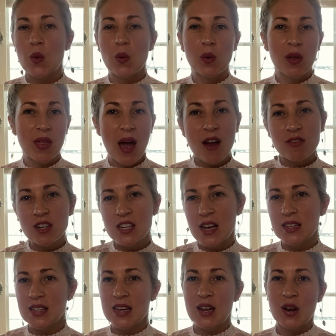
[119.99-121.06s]
with
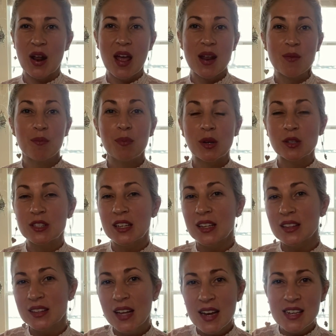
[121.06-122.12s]
advertising and
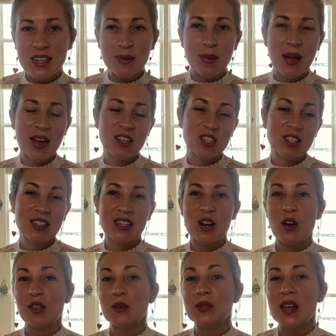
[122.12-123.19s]
building landing pages and
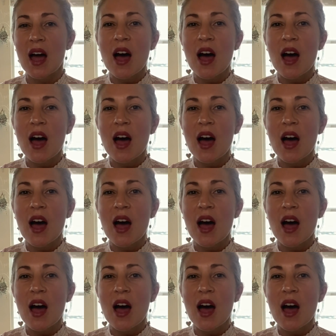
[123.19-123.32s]
all those